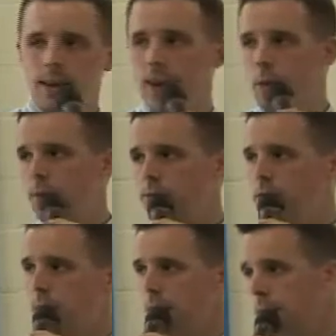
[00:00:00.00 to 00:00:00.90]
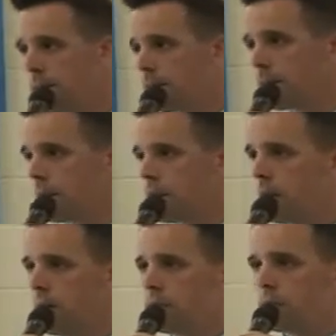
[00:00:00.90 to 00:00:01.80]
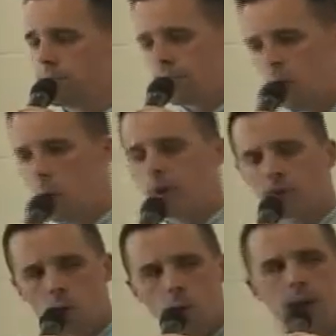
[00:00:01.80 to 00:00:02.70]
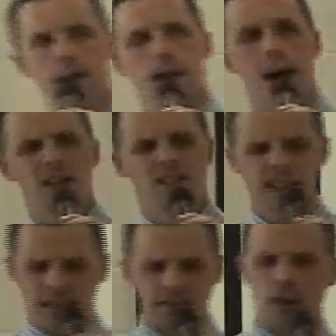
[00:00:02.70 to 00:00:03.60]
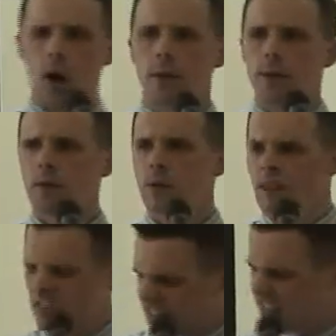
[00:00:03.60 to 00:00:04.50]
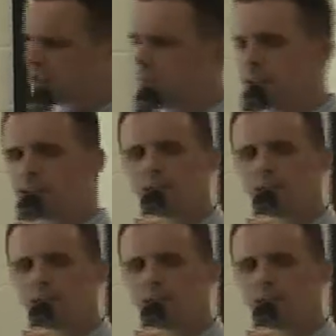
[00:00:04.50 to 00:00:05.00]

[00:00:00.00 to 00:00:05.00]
camp of Judah." So Saul wants to obey God, takes the army, leads him against